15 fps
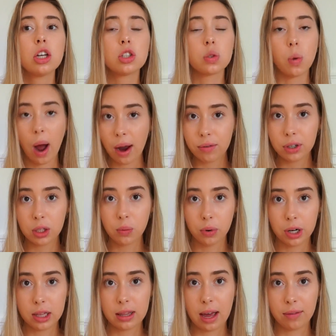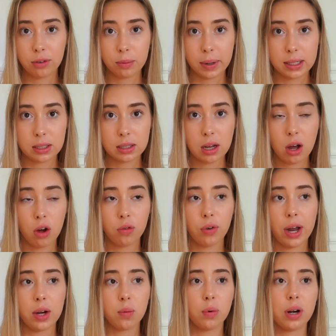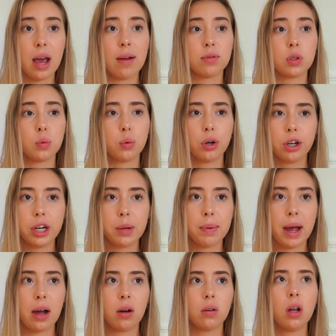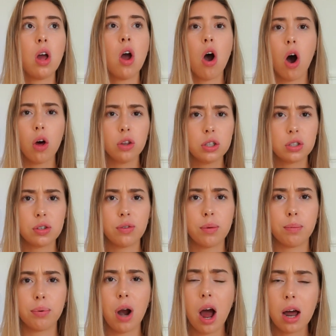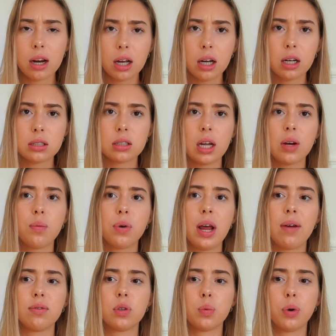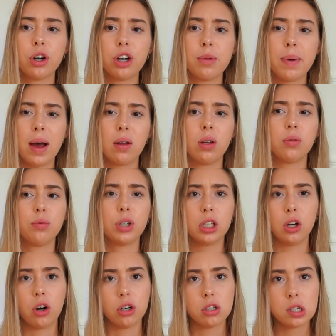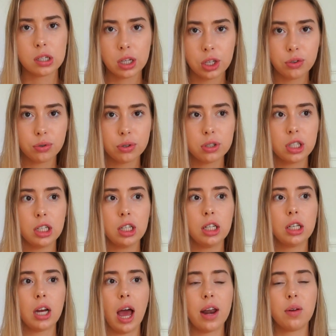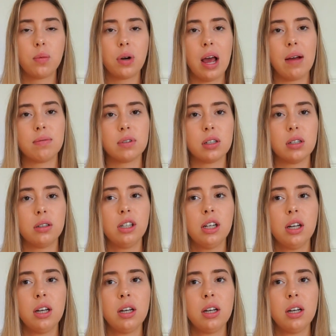So I really wanted that for myself. I didn't want to have to worry about all these different products. I didn't want to have to worry about a really hard skin routine. I didn't want to have to